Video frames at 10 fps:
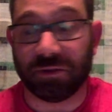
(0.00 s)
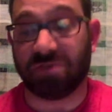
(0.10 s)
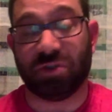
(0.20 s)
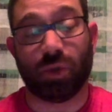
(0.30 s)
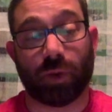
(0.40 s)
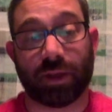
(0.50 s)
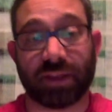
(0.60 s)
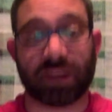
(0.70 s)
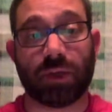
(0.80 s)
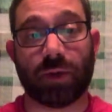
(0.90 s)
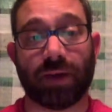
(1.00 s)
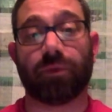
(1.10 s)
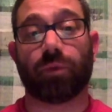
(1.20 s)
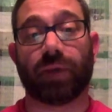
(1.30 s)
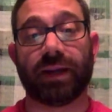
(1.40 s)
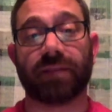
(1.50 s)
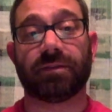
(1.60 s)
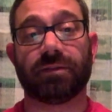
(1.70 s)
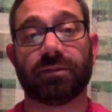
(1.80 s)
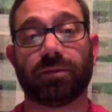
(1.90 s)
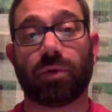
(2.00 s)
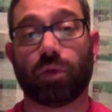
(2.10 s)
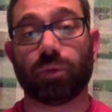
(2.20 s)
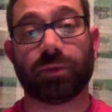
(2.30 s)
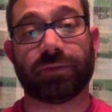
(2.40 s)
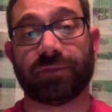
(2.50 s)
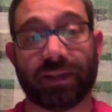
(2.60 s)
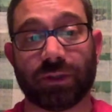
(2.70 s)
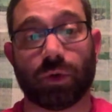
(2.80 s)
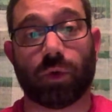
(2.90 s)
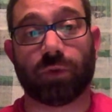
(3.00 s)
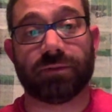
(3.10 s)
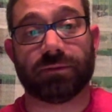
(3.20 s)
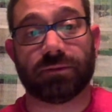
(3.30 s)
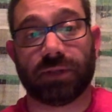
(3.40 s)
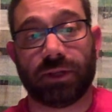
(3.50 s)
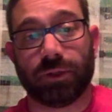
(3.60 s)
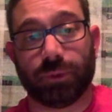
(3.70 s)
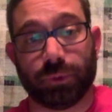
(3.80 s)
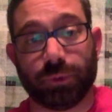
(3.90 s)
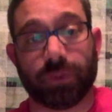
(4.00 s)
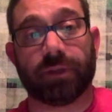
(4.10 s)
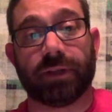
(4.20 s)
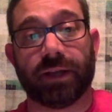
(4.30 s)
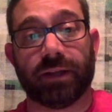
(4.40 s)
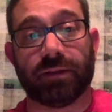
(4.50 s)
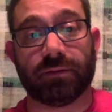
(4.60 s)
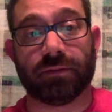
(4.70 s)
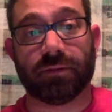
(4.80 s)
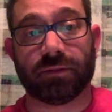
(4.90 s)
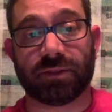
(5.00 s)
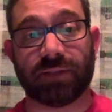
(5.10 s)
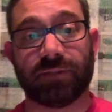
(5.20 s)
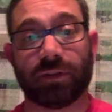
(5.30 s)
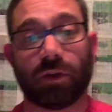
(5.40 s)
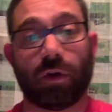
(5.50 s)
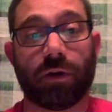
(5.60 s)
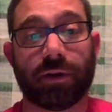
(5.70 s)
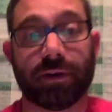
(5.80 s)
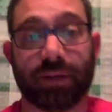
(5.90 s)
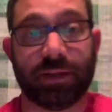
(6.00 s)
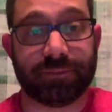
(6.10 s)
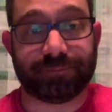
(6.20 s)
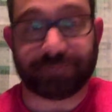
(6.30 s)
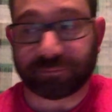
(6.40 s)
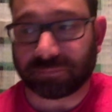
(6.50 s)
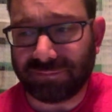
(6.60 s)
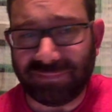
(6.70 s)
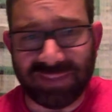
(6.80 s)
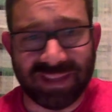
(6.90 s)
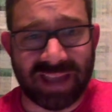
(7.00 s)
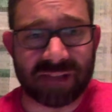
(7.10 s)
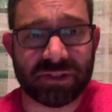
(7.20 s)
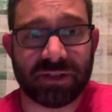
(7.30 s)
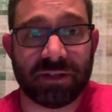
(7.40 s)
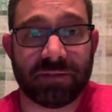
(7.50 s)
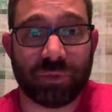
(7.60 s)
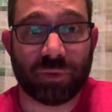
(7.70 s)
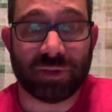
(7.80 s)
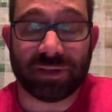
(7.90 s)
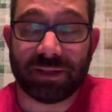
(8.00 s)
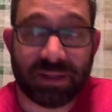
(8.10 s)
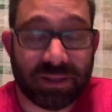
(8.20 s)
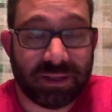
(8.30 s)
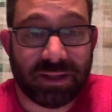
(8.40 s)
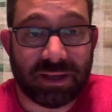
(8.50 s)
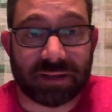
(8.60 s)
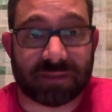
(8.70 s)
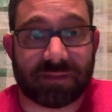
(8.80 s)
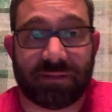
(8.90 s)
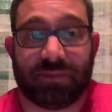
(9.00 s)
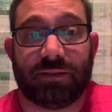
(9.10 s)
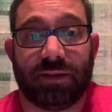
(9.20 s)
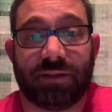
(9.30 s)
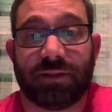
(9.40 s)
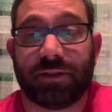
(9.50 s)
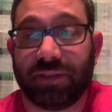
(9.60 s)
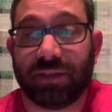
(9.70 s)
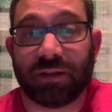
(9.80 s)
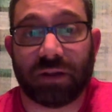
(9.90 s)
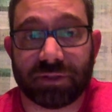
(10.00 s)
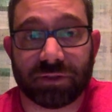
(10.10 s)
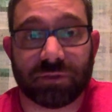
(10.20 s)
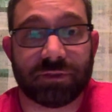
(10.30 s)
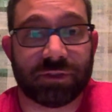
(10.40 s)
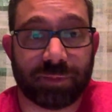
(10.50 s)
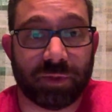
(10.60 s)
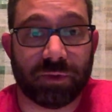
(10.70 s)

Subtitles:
Do I think you have the right to hold with Feingold and Hooter and Stephen Long and Cajetan if you want? Yes. It's a theological dispute.